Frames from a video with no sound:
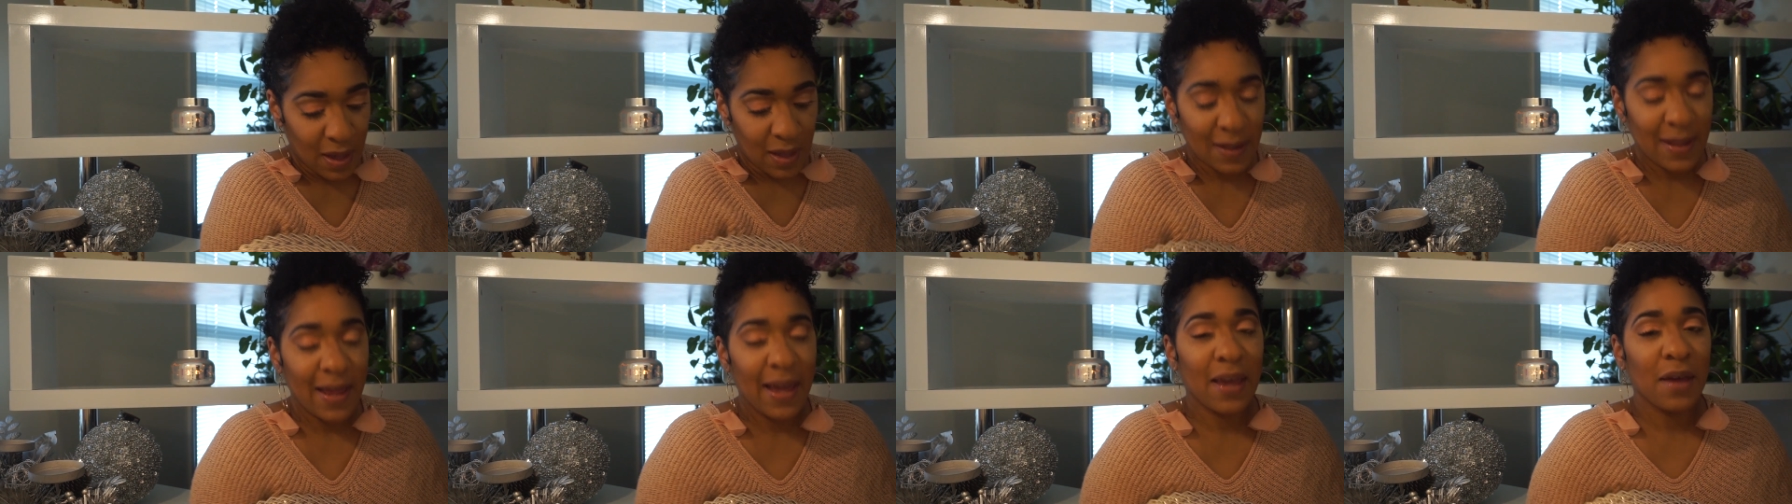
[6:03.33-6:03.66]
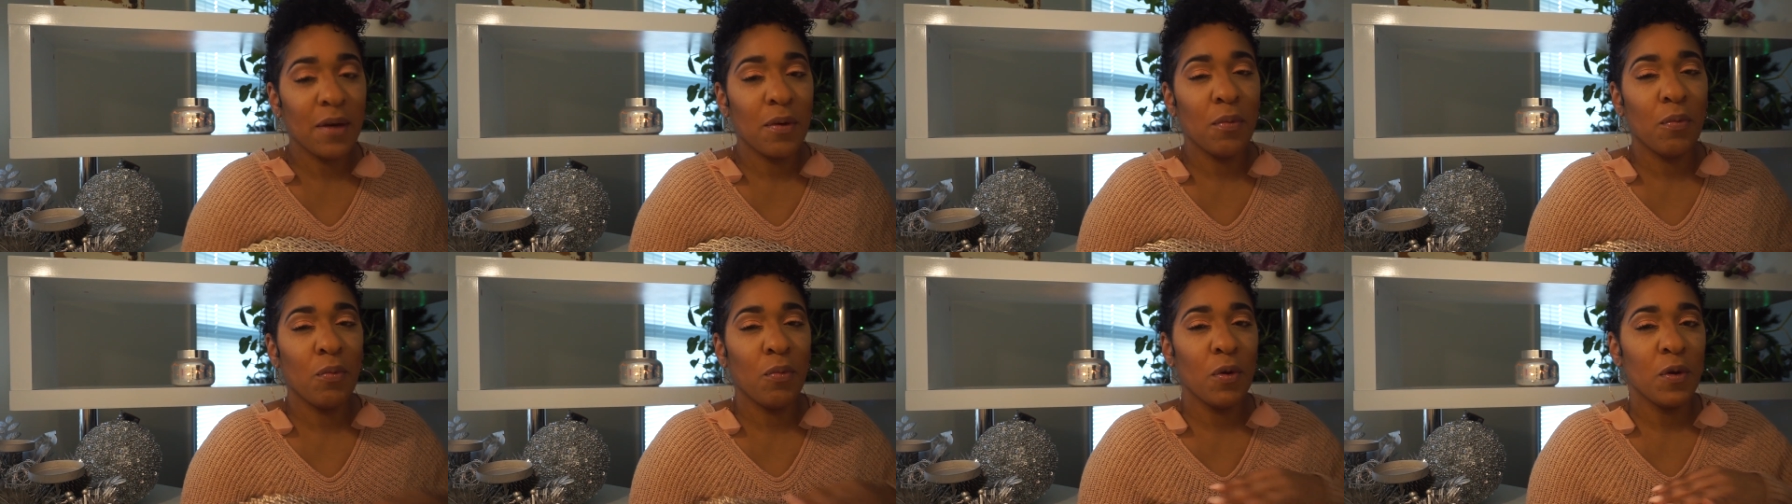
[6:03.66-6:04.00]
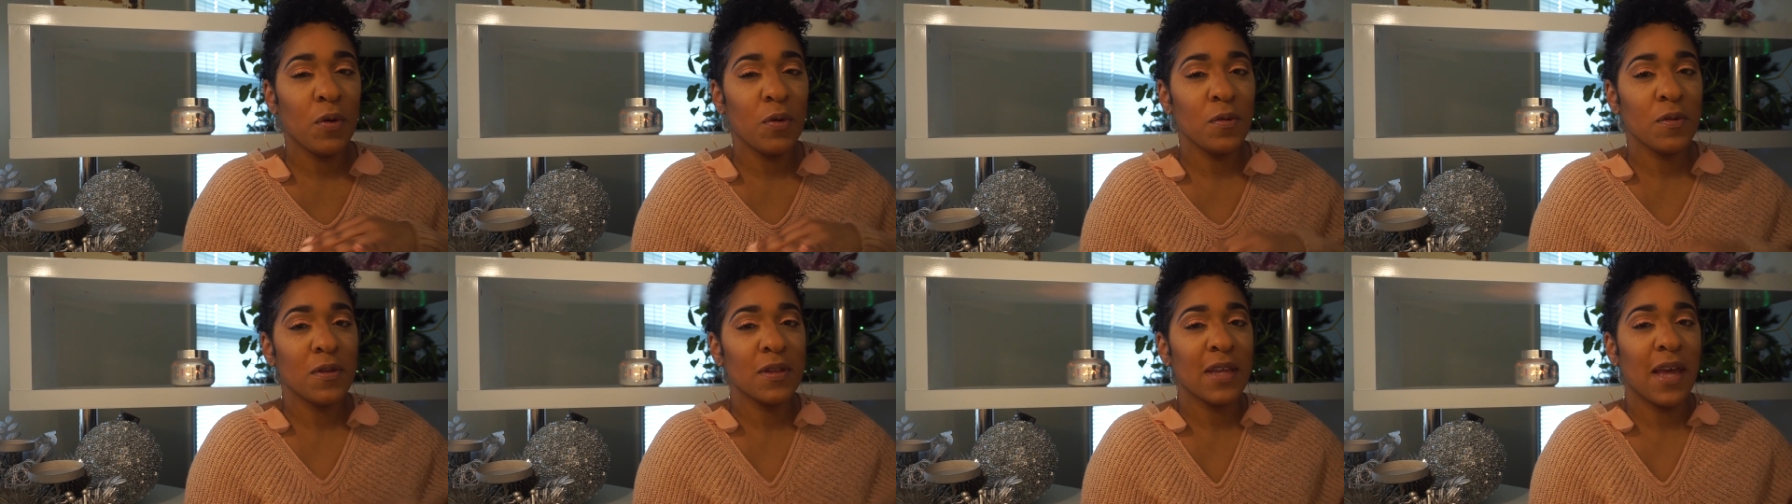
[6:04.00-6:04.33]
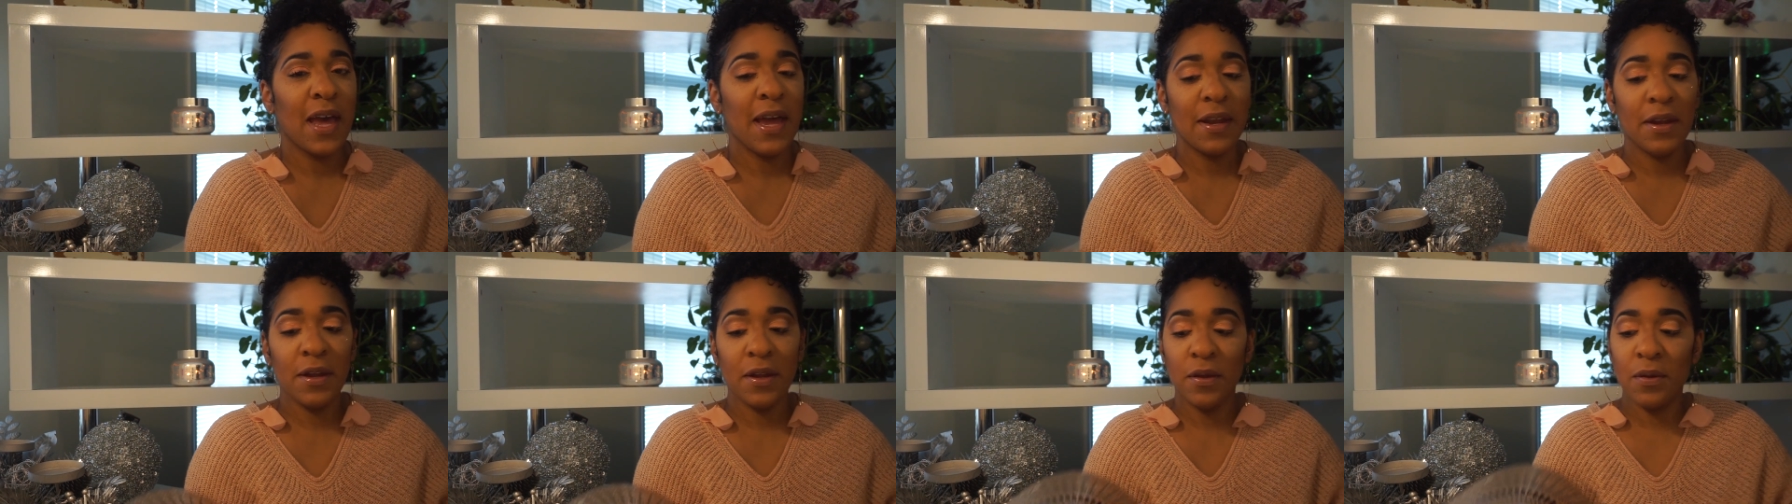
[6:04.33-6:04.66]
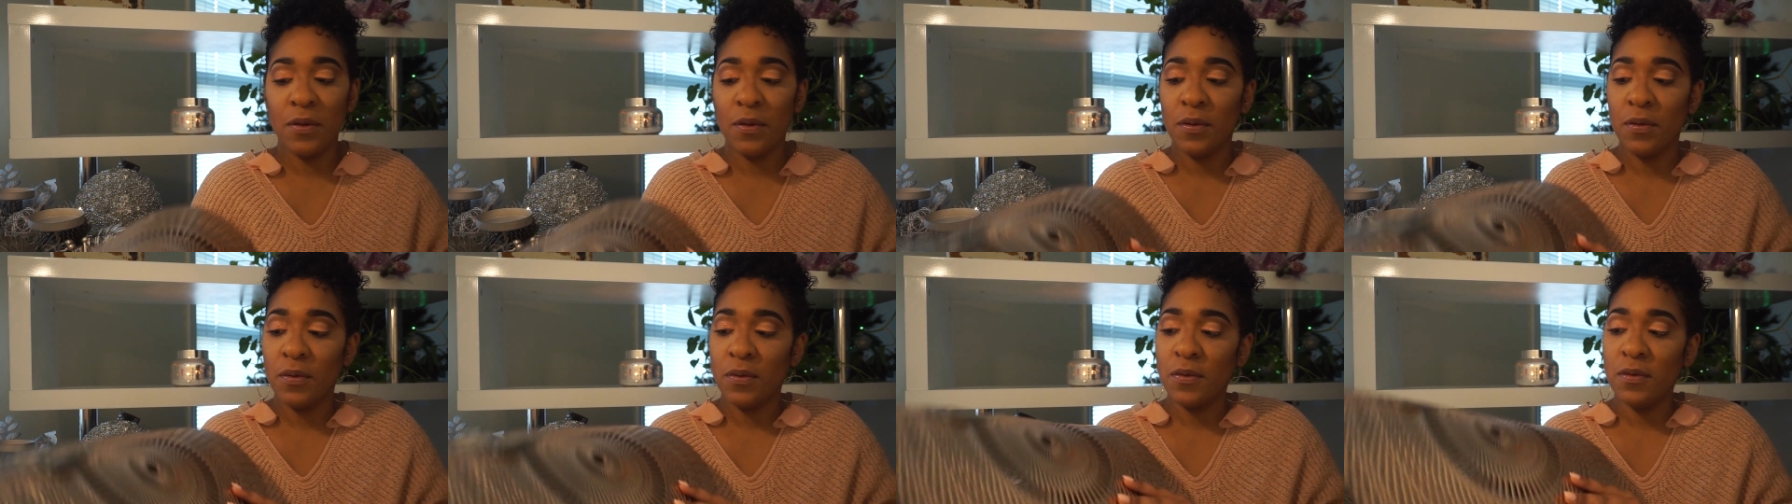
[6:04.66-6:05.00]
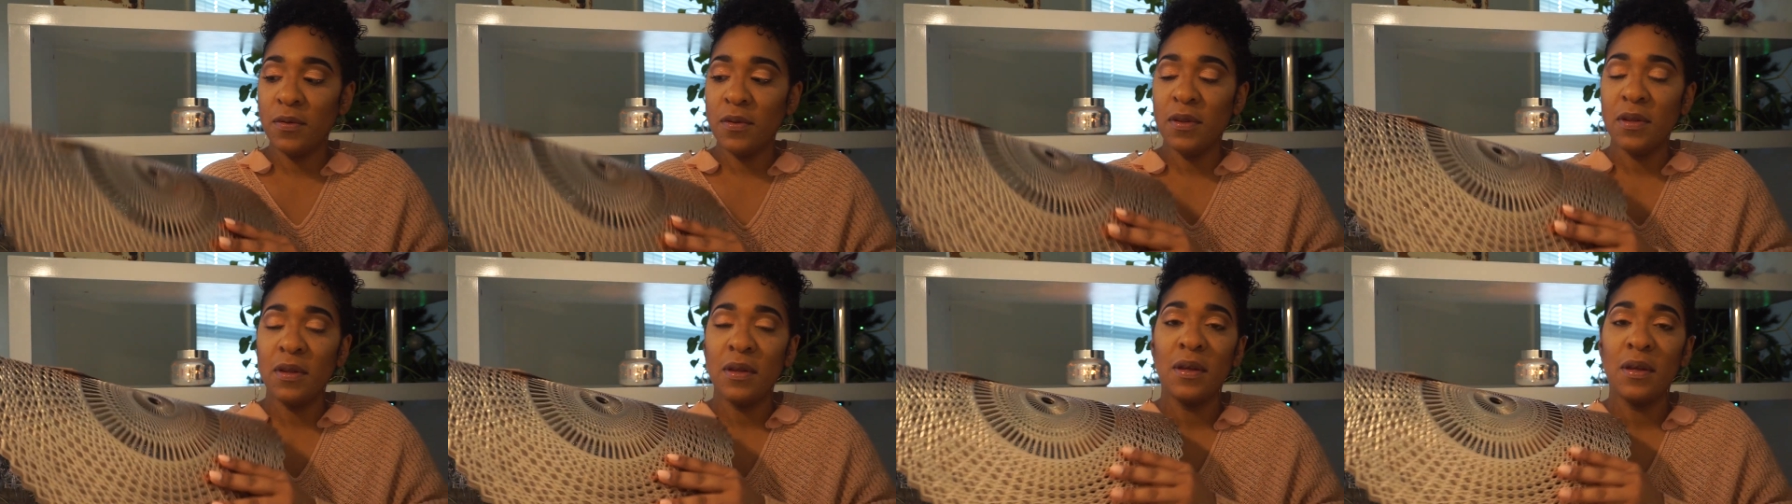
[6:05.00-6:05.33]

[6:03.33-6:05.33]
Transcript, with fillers: like a rose kind of gold.